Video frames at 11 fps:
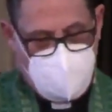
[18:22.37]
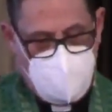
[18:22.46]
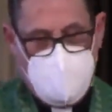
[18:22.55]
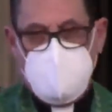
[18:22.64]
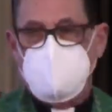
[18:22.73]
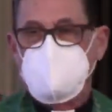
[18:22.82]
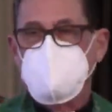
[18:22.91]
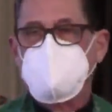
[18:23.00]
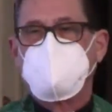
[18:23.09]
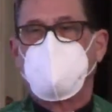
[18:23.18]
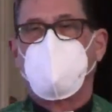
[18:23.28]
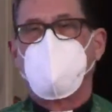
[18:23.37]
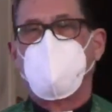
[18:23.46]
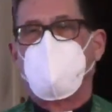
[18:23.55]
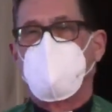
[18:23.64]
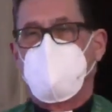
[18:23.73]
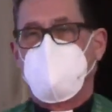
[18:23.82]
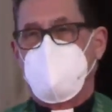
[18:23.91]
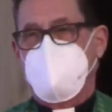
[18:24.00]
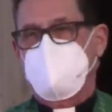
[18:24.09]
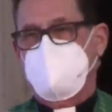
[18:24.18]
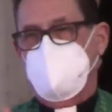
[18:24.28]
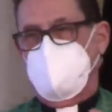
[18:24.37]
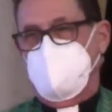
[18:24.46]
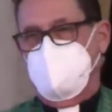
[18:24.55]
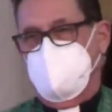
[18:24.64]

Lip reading: I am so happy